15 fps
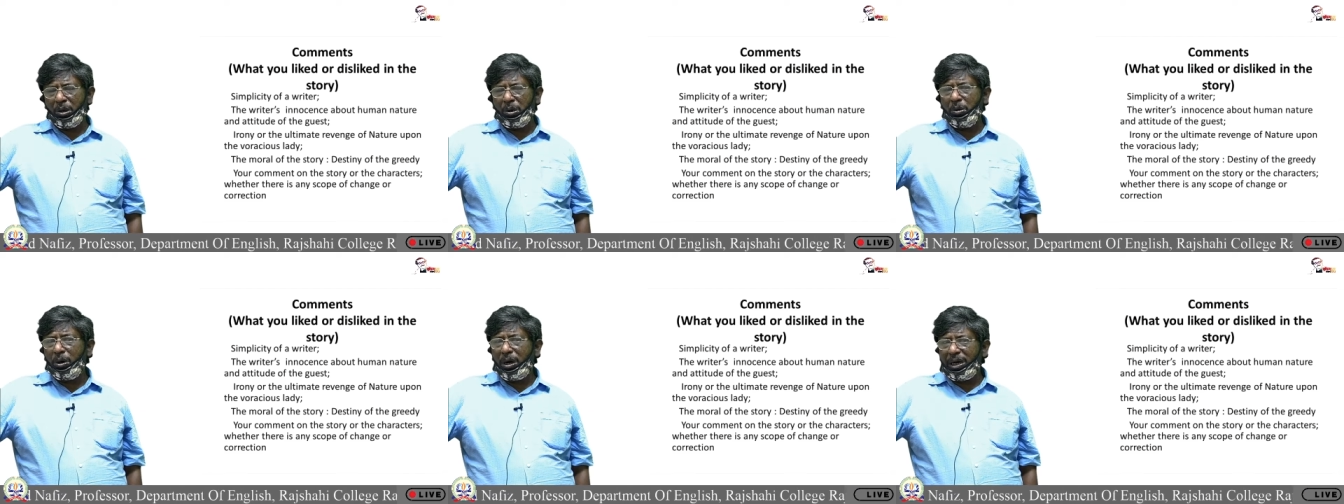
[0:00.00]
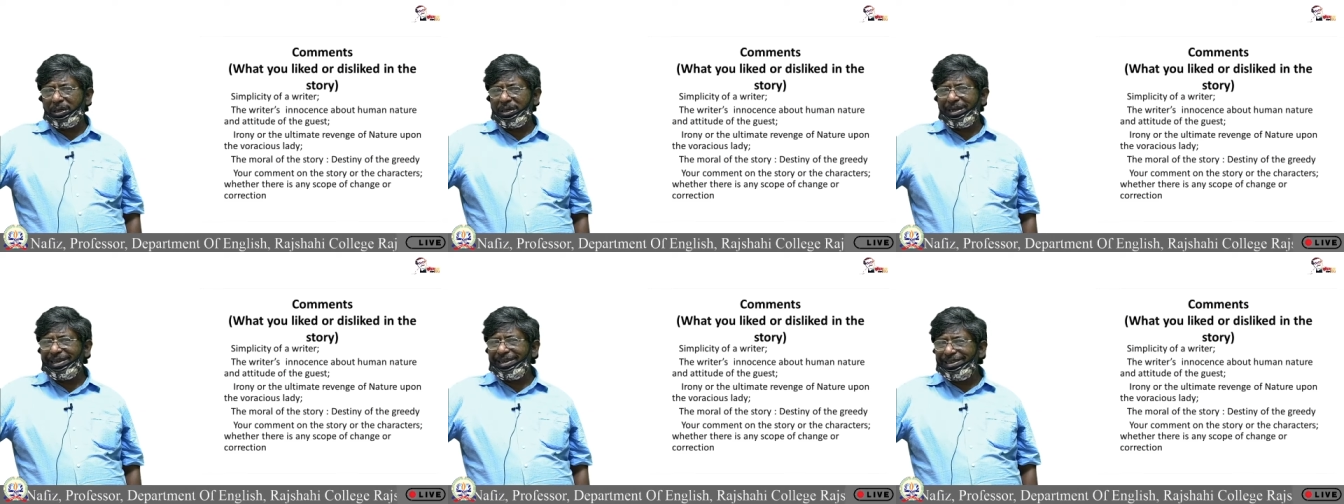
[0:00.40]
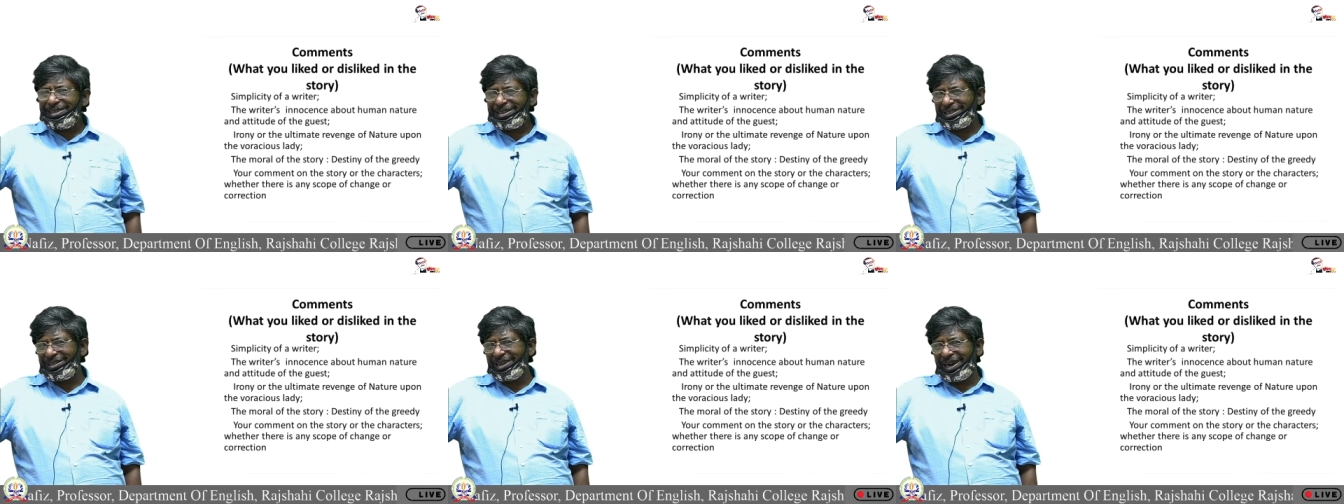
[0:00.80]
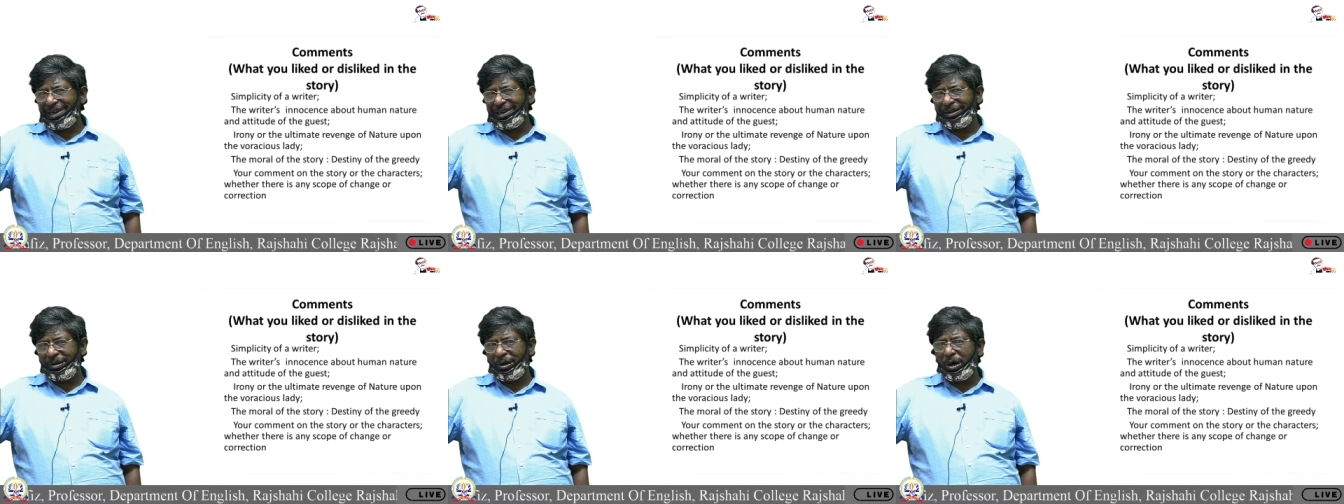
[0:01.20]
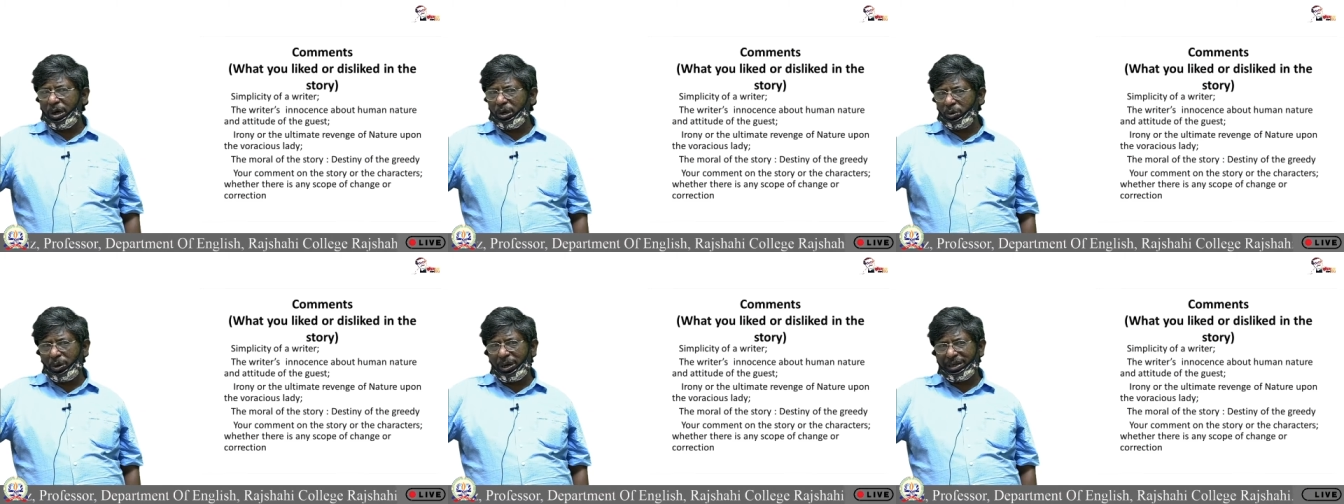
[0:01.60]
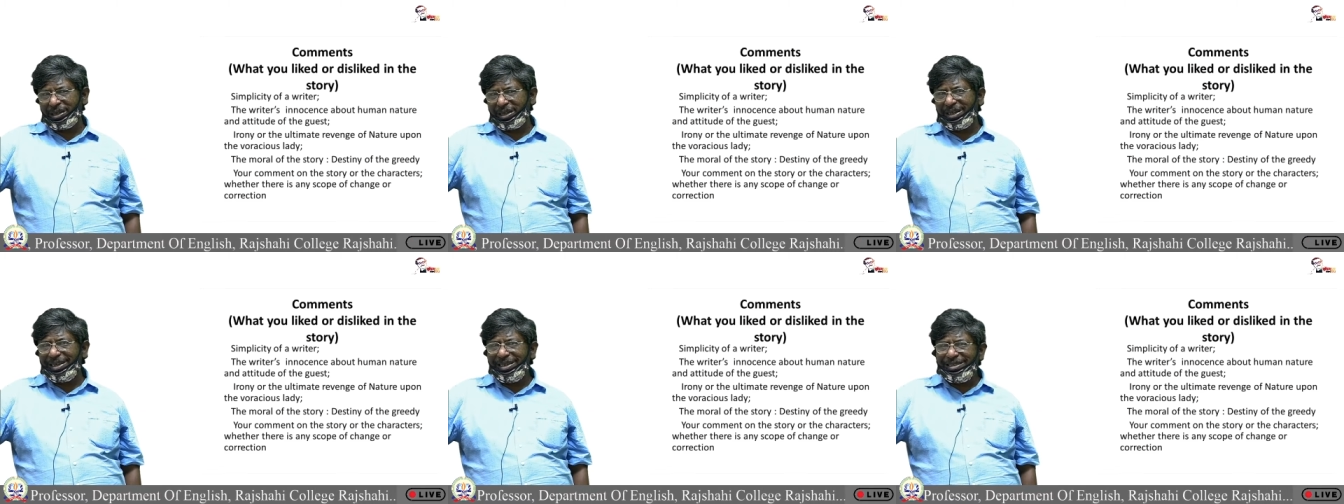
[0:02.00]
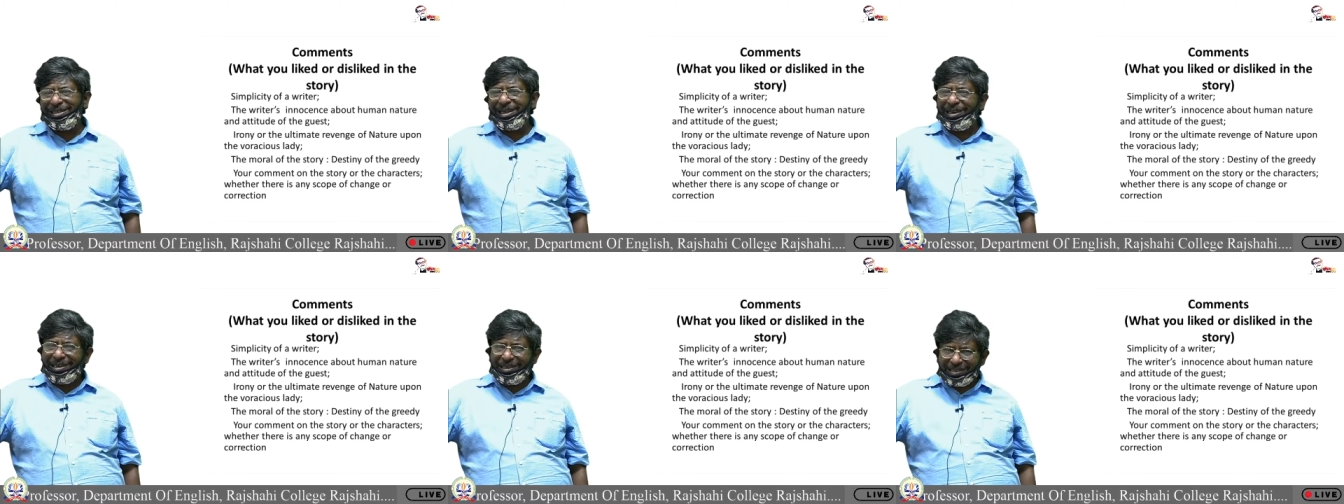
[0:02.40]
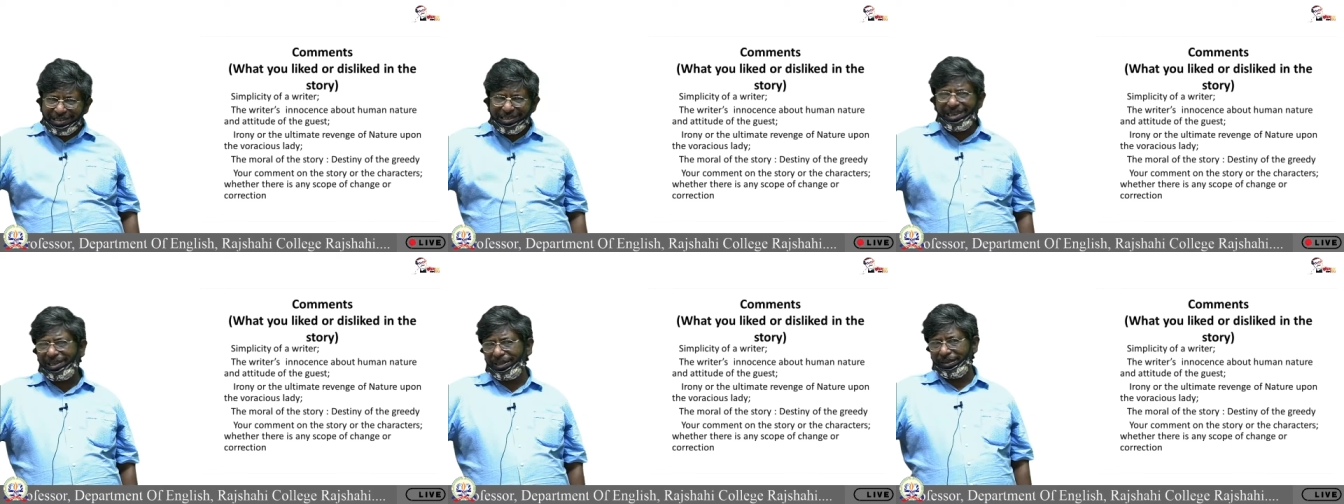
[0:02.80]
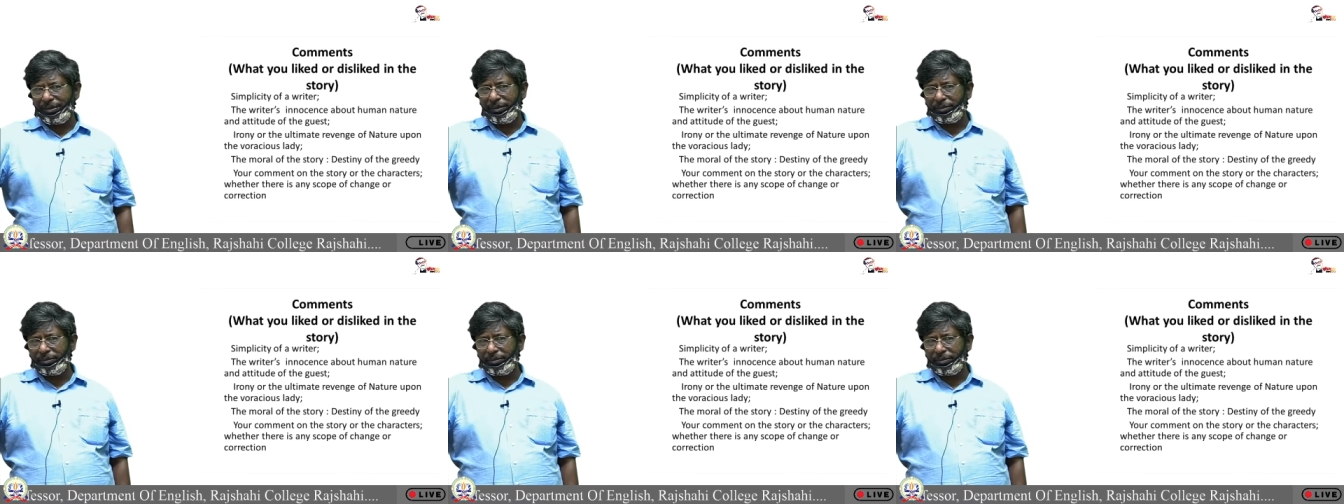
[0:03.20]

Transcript: what is done or what is seen.